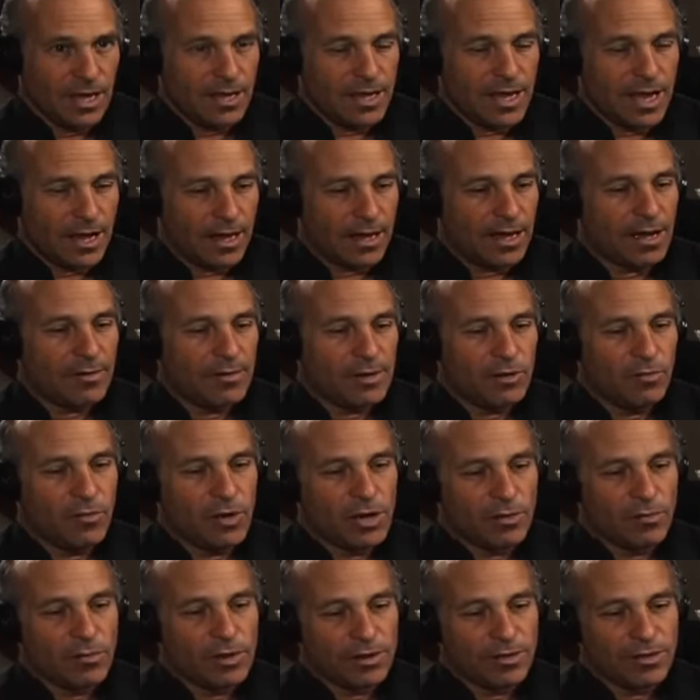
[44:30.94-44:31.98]
yeah i mean
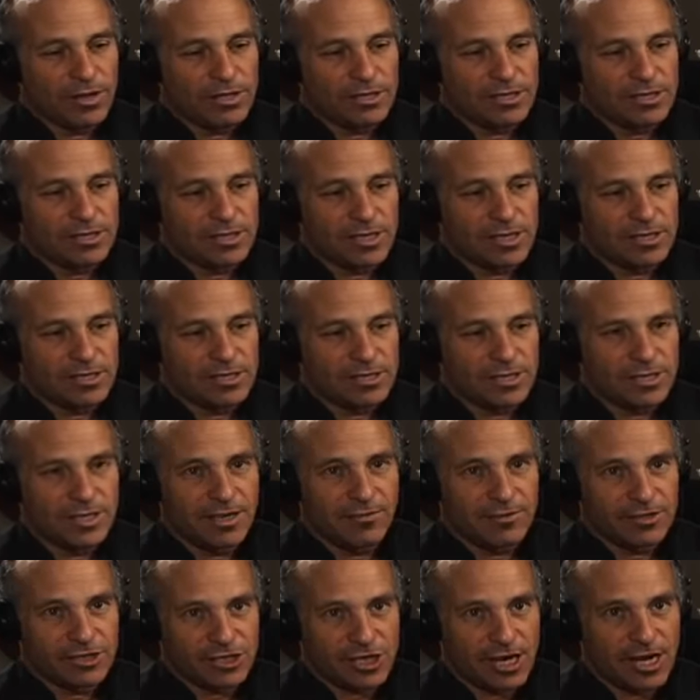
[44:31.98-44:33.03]
well one of the things is, is to
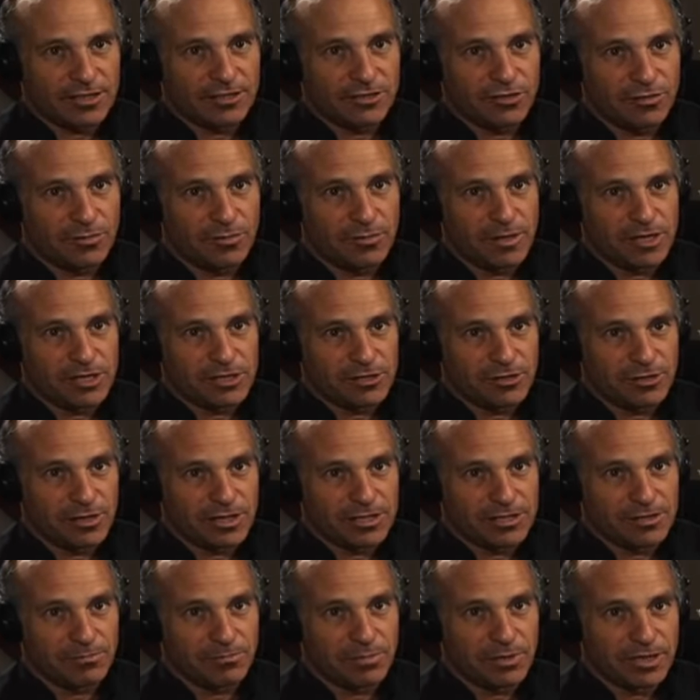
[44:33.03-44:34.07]
give a shot to him and make sure he
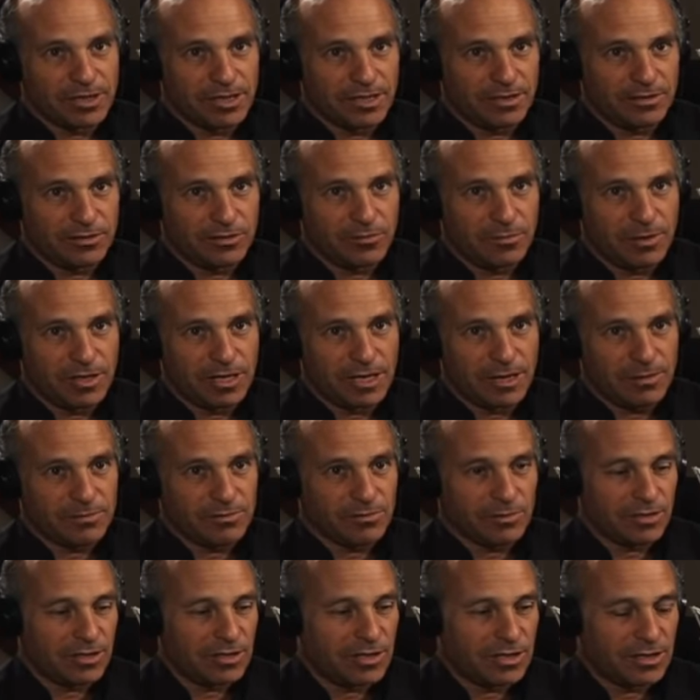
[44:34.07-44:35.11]
doesn't play too many games
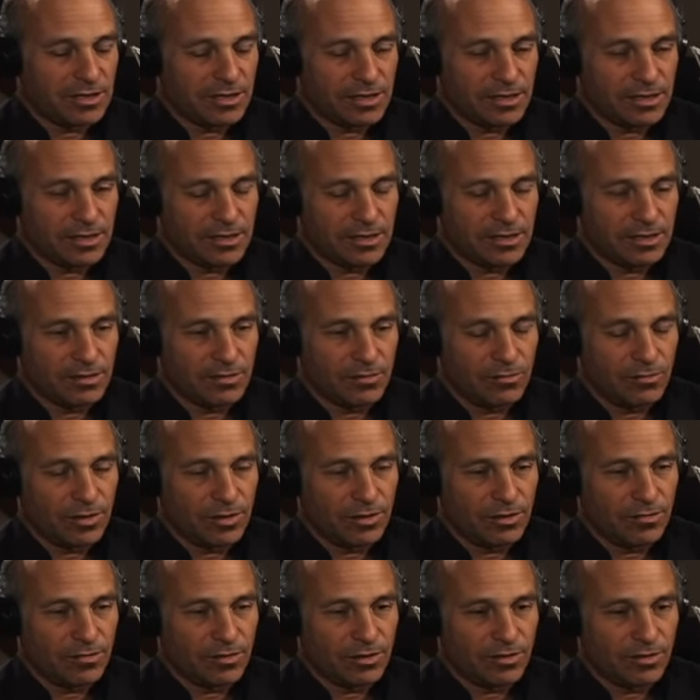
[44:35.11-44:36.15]
with the uh,
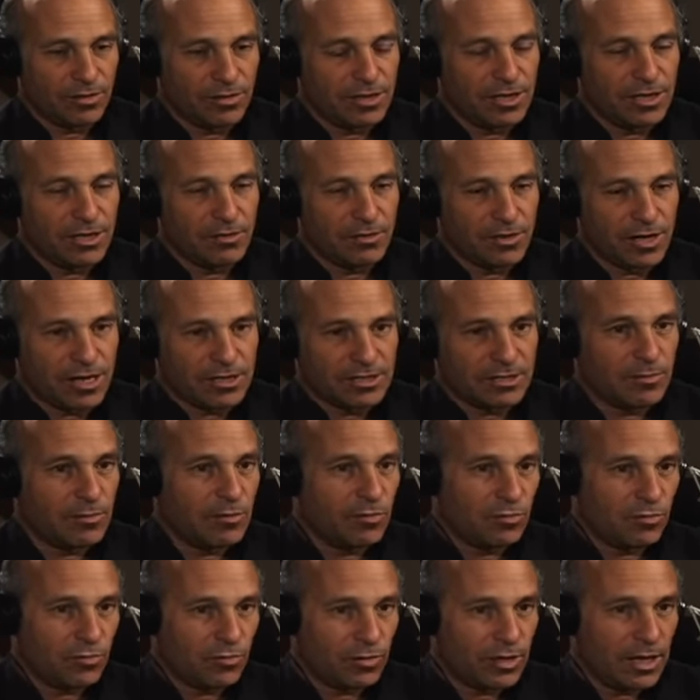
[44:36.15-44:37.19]
neocons. I
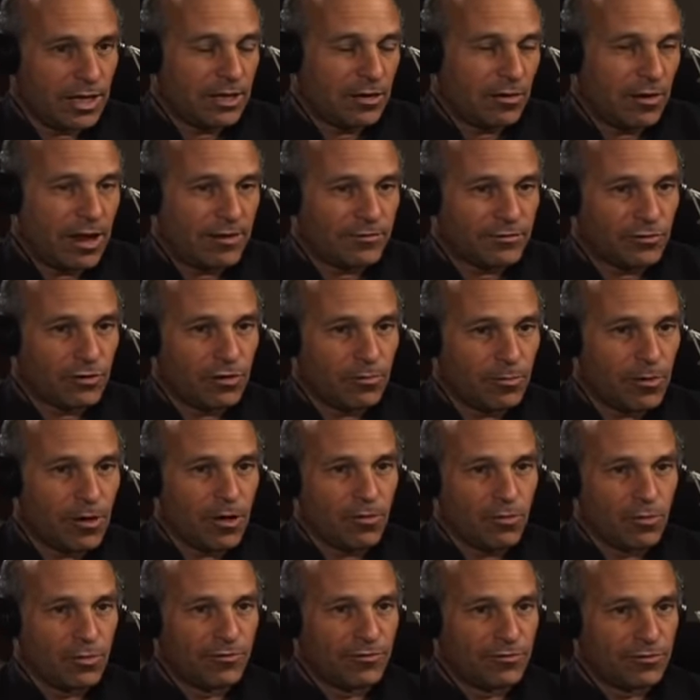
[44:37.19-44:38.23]
mean, you know, after all,
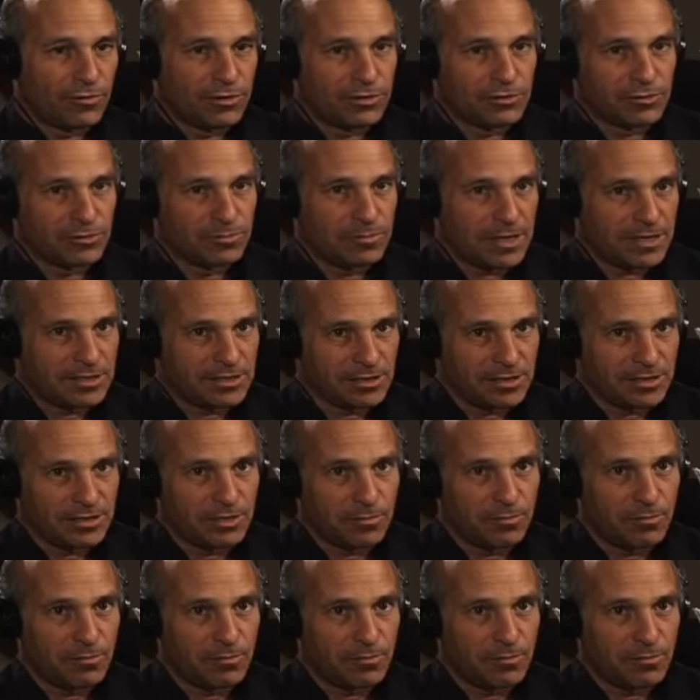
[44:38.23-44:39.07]
Paul Wolfowitz was basically